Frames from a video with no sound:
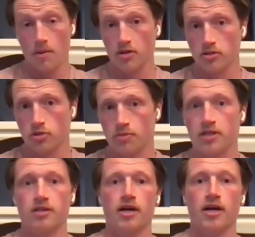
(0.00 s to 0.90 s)
I'm an
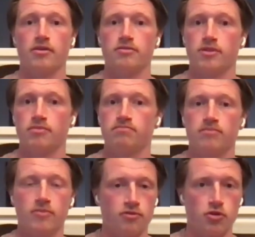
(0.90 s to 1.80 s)
entrepreneur. I own a
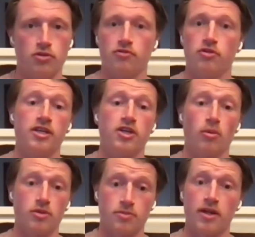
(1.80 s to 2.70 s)
few different
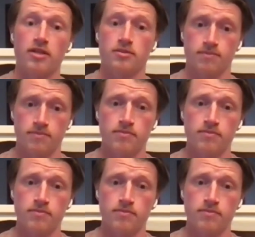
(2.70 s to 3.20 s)
e-commerce brands.